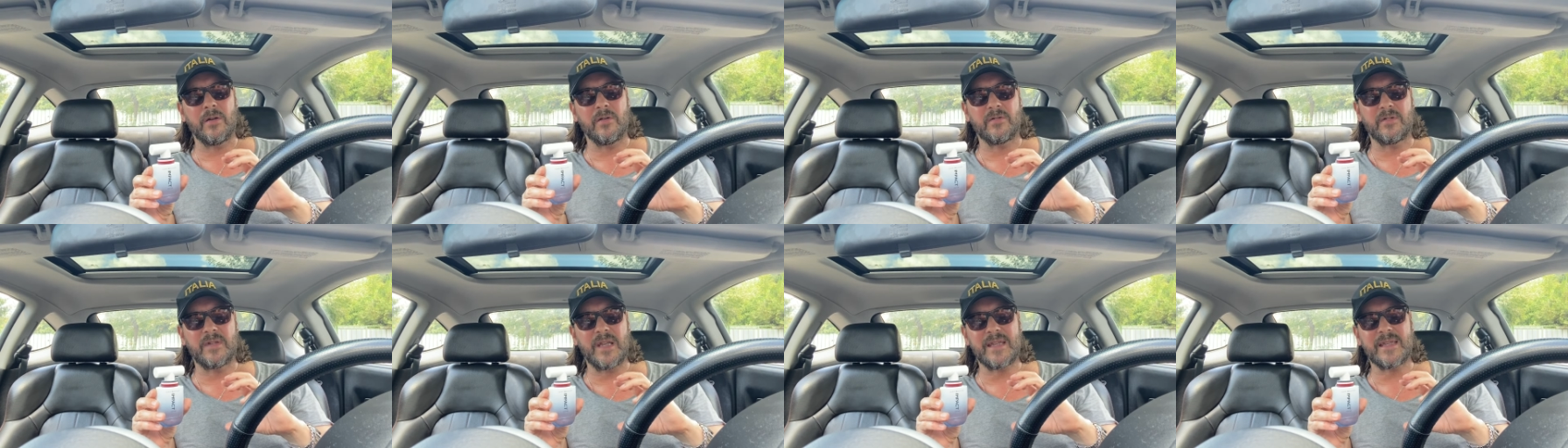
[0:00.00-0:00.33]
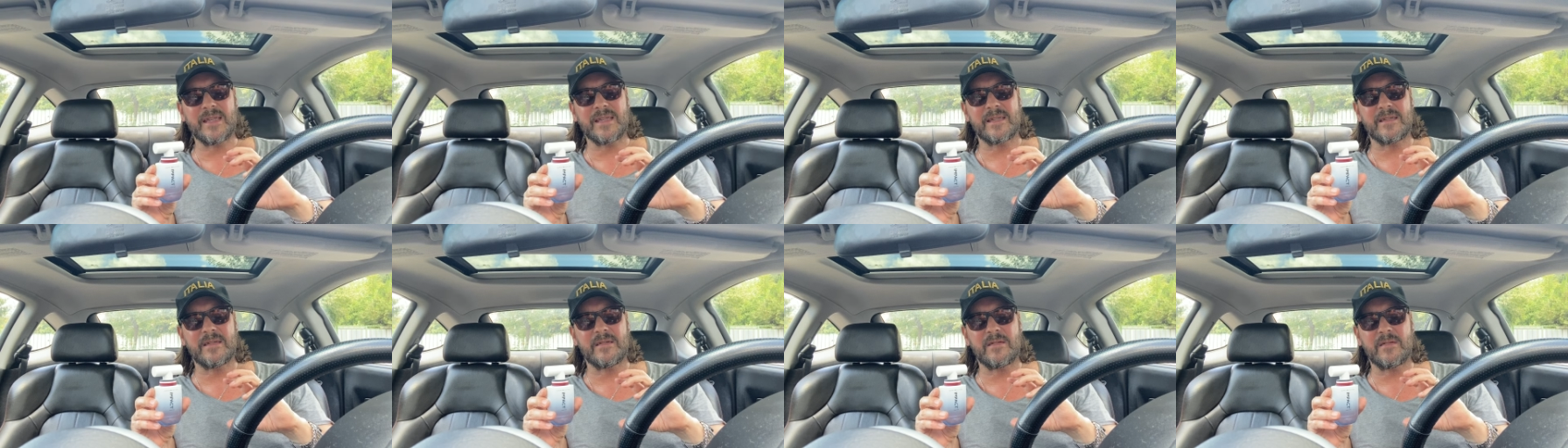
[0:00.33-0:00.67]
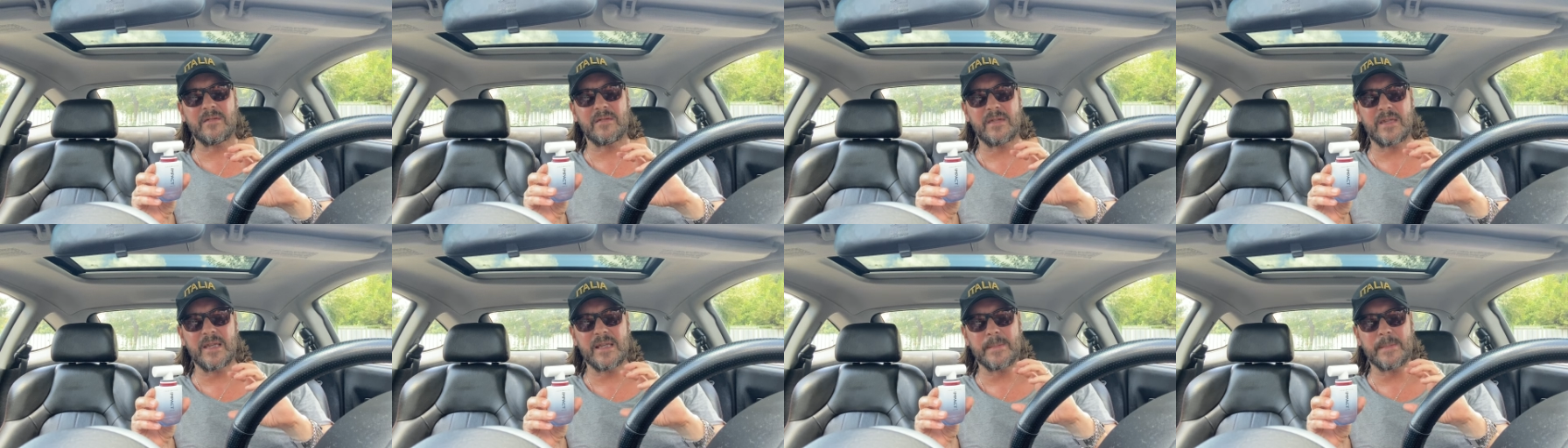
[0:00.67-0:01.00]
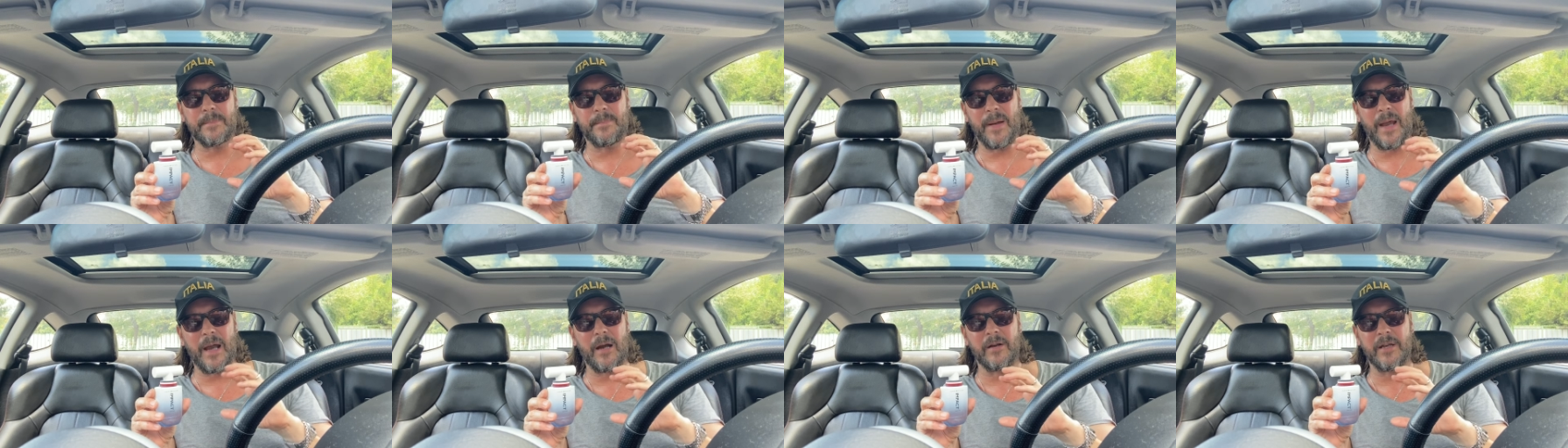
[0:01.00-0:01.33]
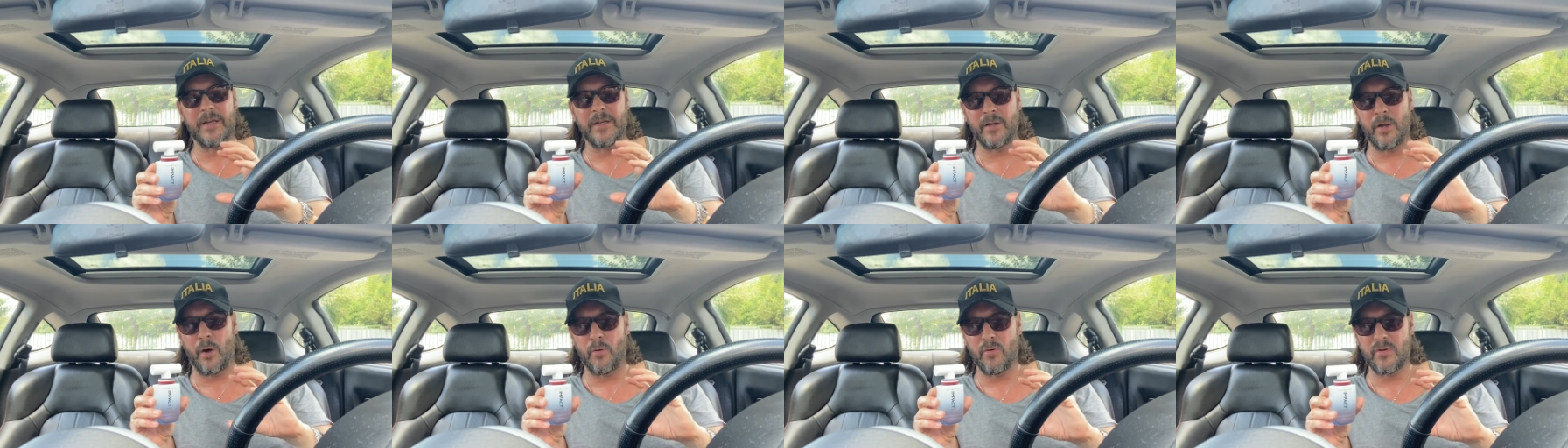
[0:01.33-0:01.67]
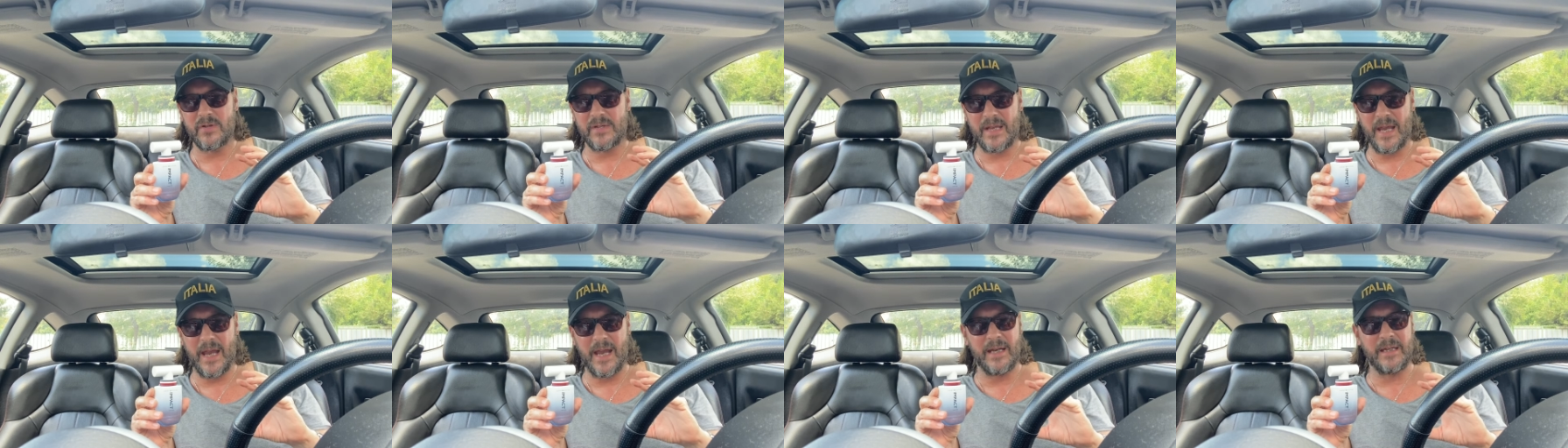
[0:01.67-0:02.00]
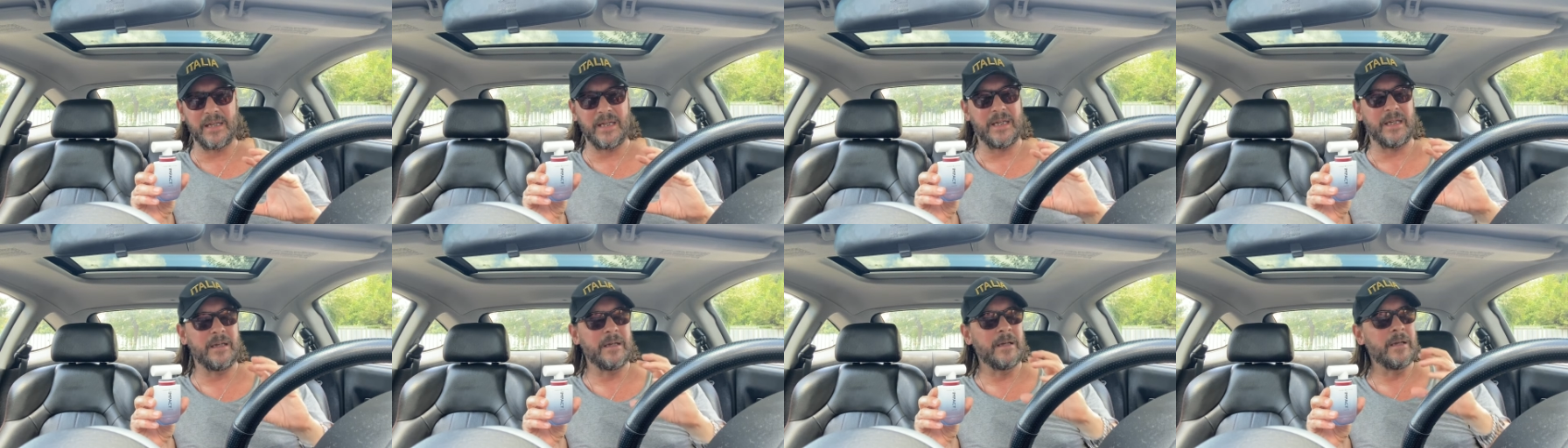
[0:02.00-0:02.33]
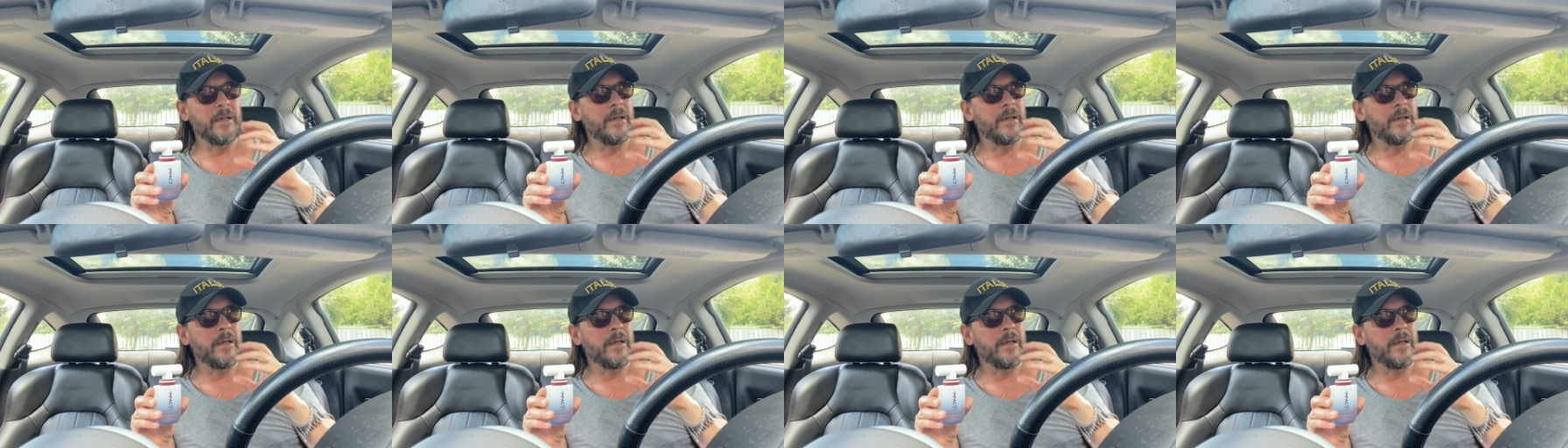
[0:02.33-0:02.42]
this this barely knows any